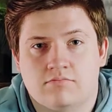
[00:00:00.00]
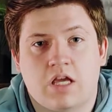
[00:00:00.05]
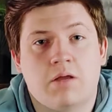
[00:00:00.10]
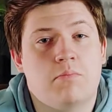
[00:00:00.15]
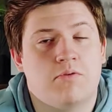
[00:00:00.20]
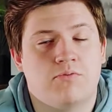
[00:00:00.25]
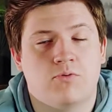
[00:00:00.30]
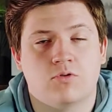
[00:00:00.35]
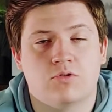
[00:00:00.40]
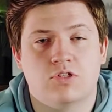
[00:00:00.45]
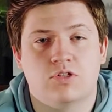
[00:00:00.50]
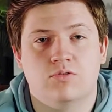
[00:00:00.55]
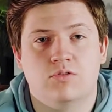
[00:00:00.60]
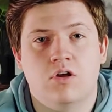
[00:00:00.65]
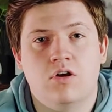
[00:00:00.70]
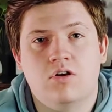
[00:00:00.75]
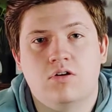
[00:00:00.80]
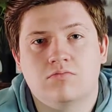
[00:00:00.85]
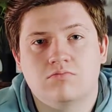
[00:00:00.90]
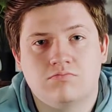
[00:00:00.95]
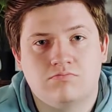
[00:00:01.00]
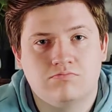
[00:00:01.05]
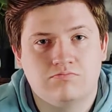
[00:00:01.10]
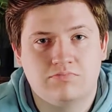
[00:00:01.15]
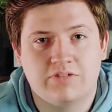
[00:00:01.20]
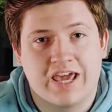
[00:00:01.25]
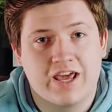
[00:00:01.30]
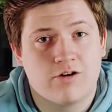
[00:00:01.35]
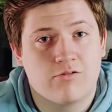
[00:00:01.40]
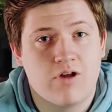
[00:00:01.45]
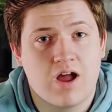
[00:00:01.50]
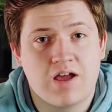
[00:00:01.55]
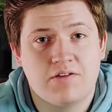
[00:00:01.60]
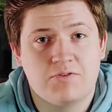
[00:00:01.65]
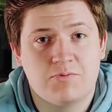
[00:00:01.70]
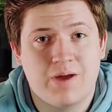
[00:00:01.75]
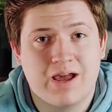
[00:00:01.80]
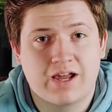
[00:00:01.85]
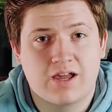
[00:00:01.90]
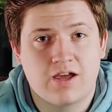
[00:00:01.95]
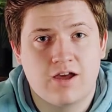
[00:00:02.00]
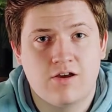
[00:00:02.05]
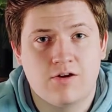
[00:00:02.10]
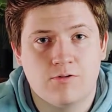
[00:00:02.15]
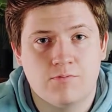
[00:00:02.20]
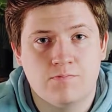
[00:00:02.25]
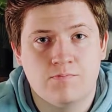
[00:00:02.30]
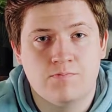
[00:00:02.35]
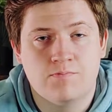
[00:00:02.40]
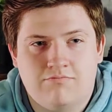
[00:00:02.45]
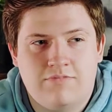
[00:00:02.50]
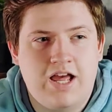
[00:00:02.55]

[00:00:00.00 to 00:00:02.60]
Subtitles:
And before too long, Dan arrived back home.